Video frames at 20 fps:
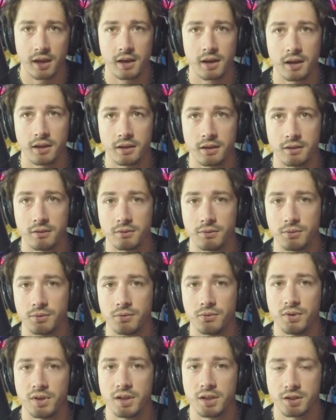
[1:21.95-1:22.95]
and then
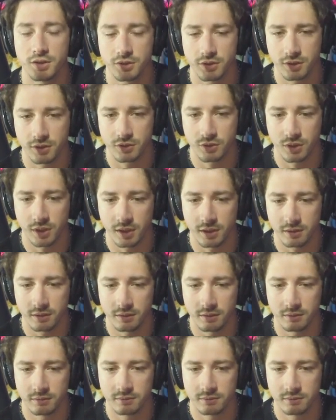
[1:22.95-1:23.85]
finish the trail